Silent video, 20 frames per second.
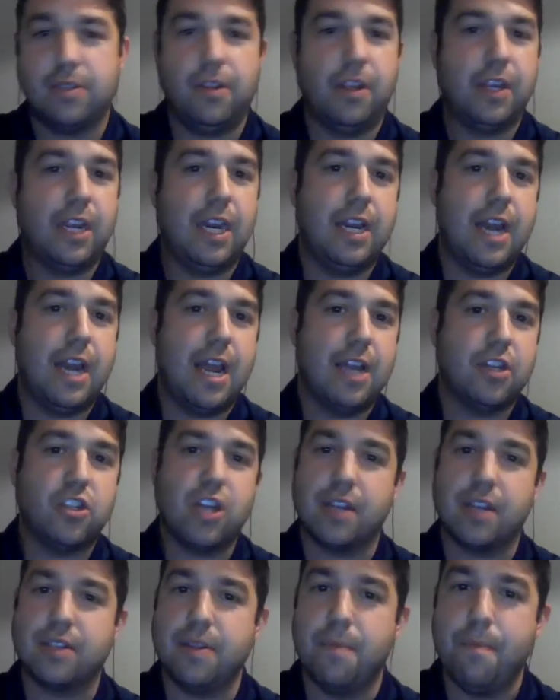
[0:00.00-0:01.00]
looking at
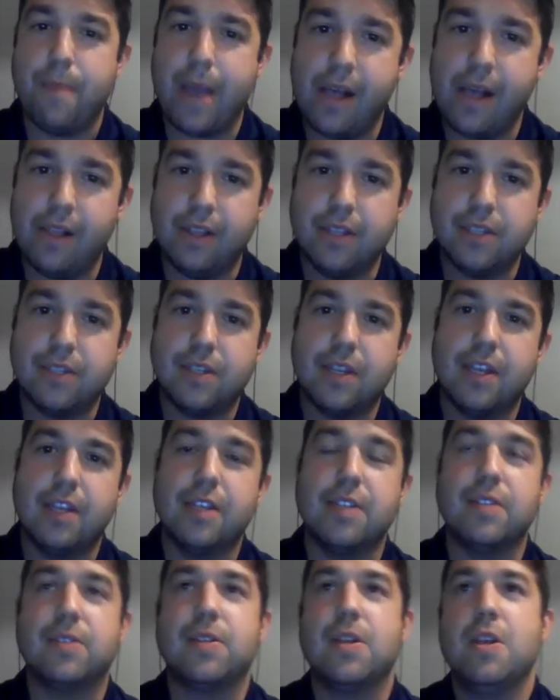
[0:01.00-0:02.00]
checks and
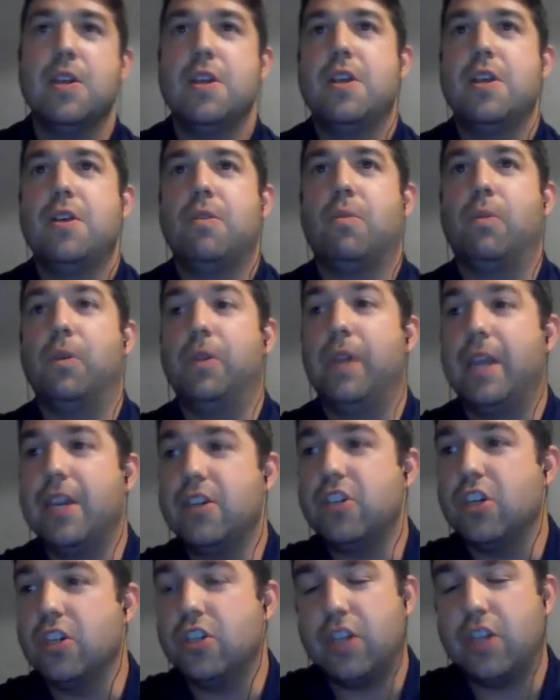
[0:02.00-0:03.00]
balances,
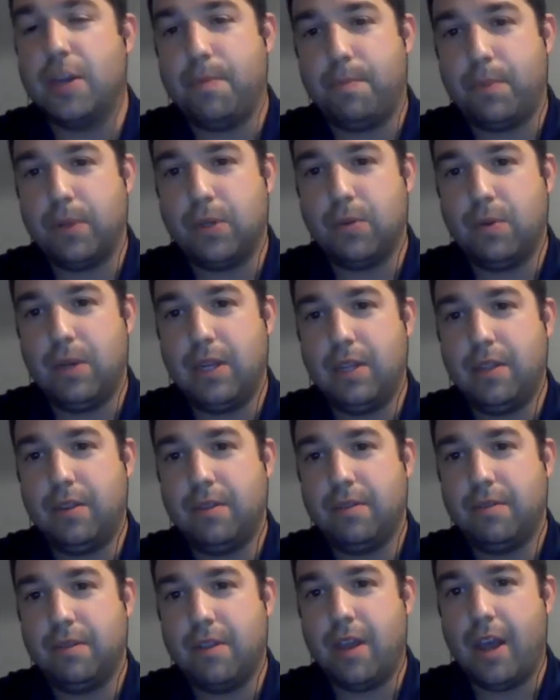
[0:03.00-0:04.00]
relationship
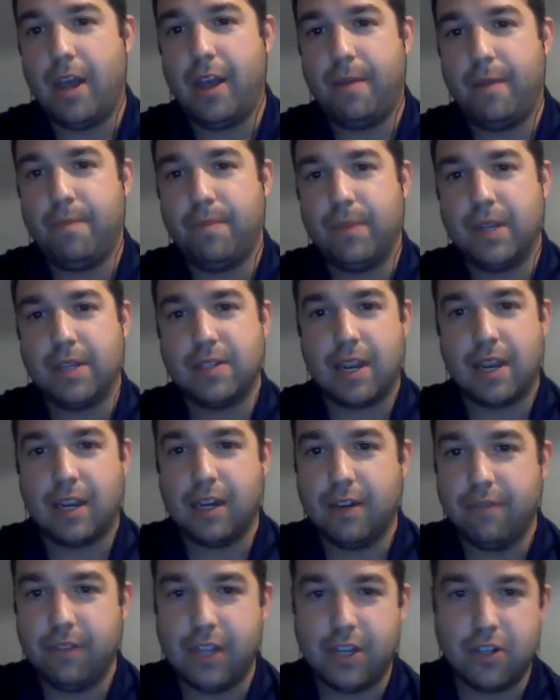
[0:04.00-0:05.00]
between
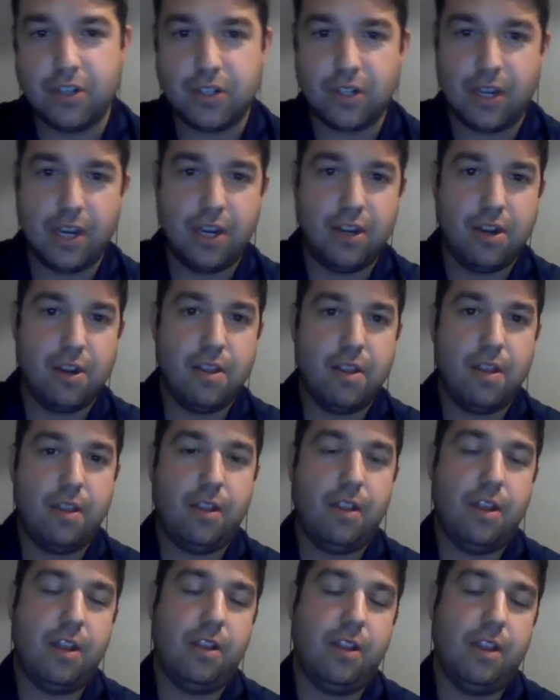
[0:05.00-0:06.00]
executive and
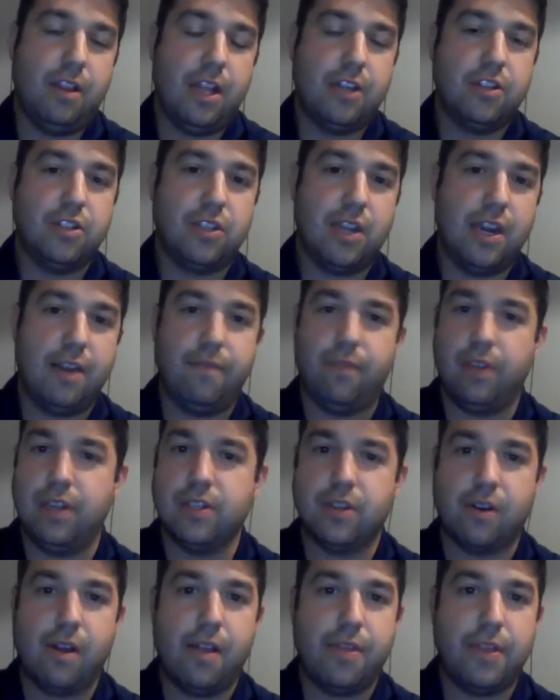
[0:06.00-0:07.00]
legislative.
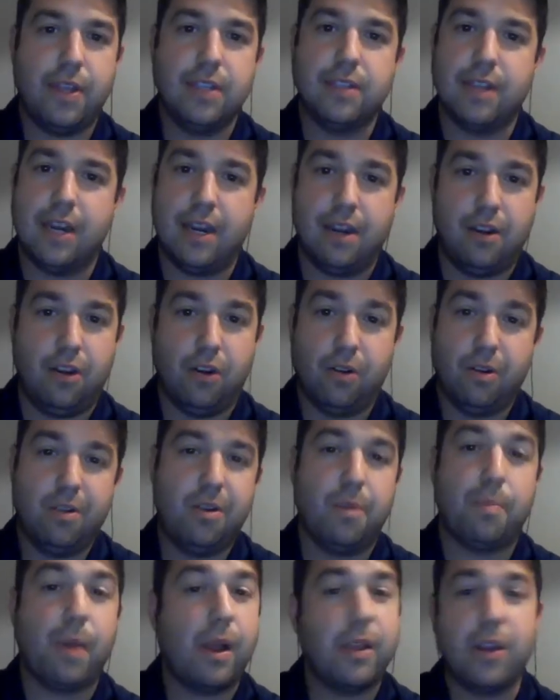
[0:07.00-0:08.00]
These are all things that
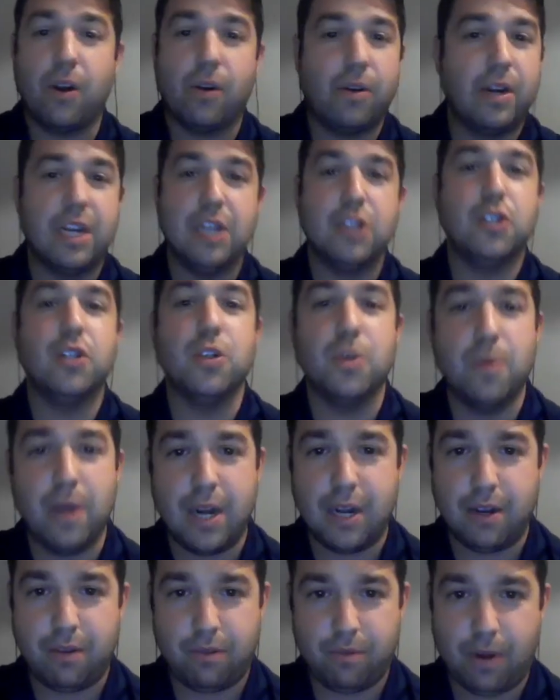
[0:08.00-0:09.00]
you're probably already
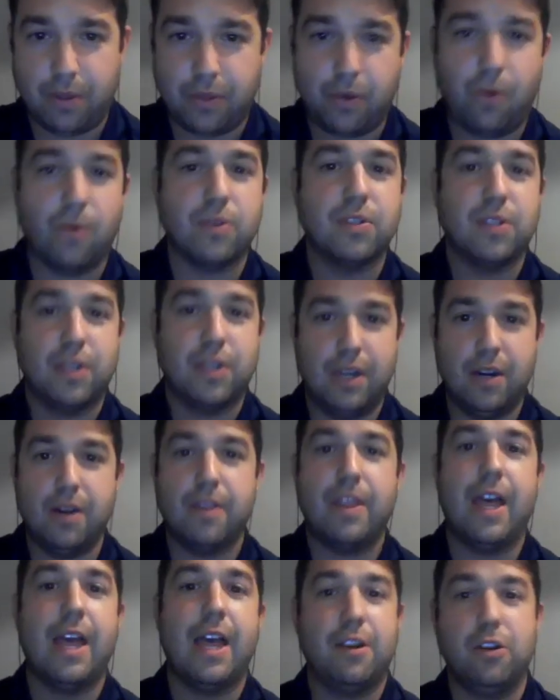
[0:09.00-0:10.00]
doing throughout the course of the
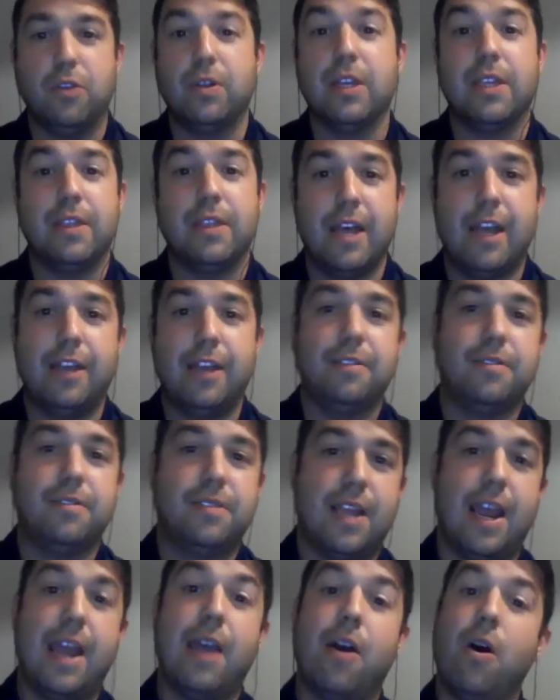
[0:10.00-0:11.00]
year that you can then
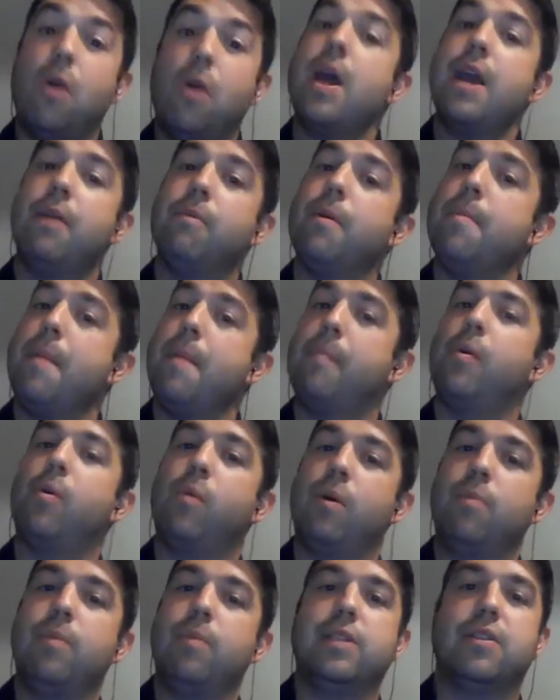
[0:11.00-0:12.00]
say, oh, hey, remember
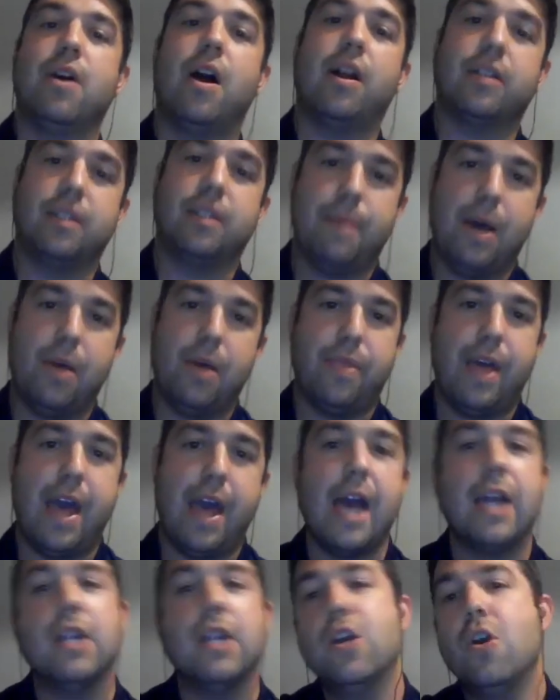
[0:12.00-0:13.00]
when we talked about that?